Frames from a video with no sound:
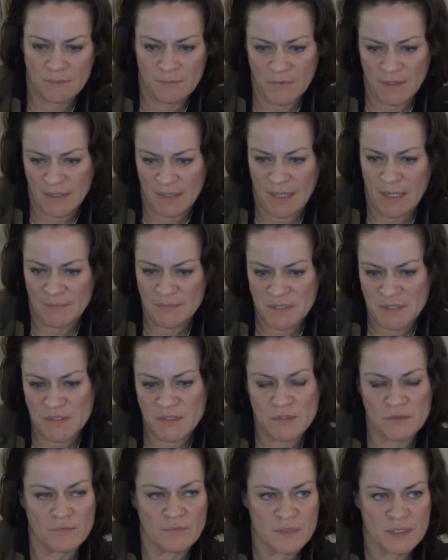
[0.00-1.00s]
the gaps in
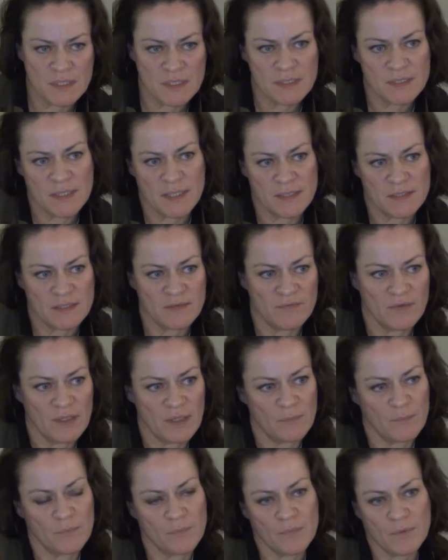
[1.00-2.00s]
services and
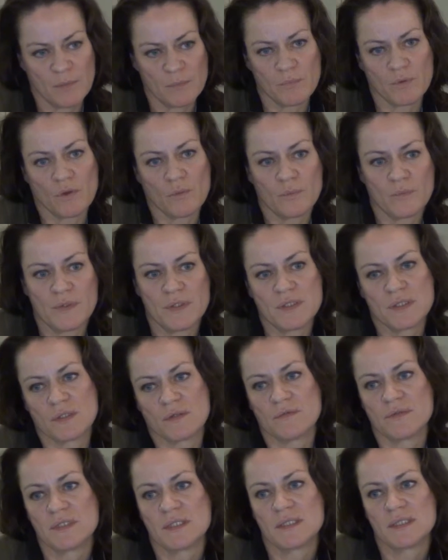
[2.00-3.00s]
develop appropriate
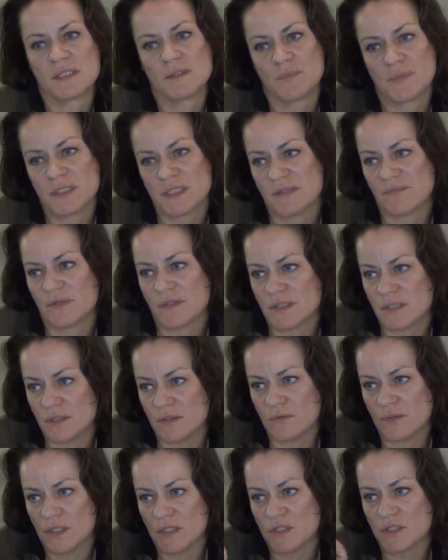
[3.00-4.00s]
services specific
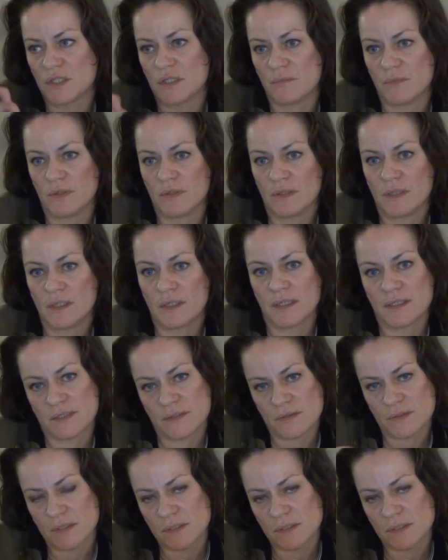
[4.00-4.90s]
to each community, because